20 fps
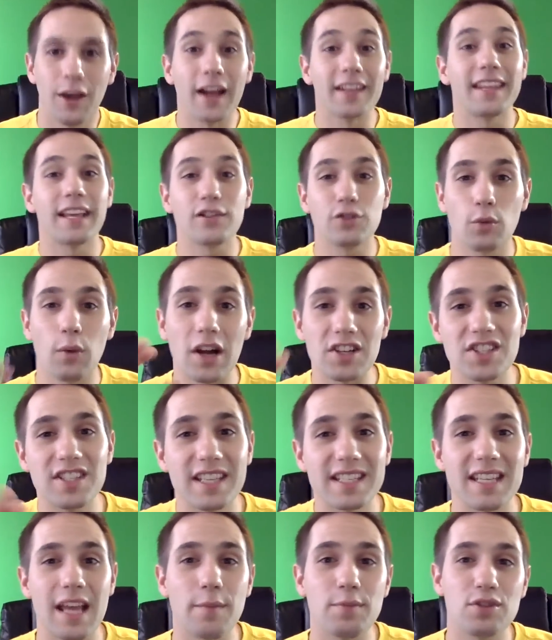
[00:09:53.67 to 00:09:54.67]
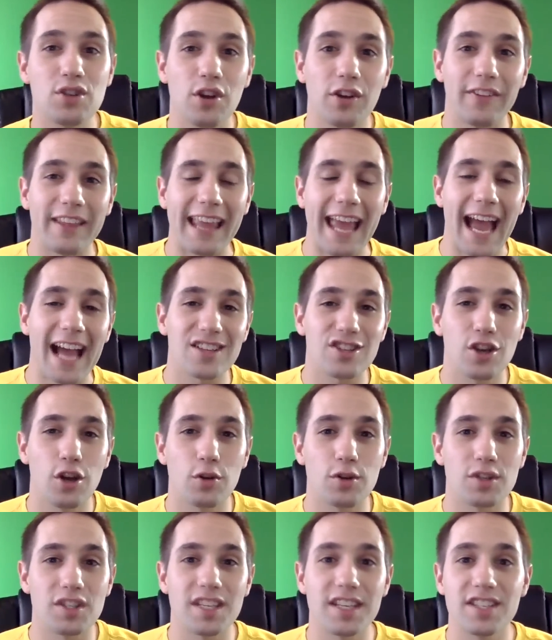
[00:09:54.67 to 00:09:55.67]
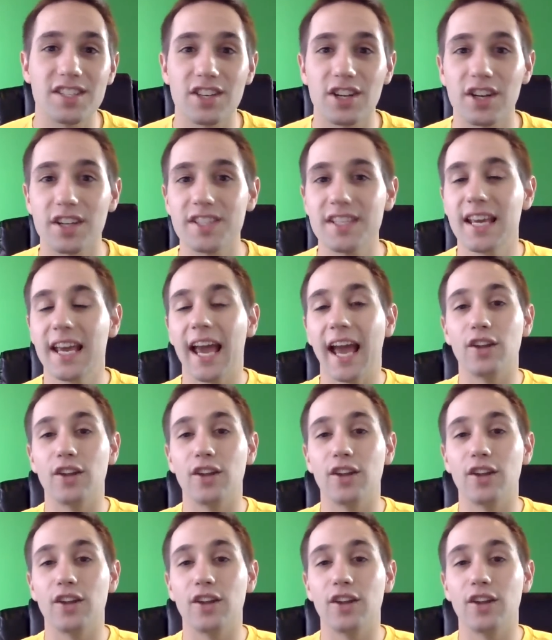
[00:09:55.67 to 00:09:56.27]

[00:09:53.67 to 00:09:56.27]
All right, thanks for watching this episode of the Ask Coach C series,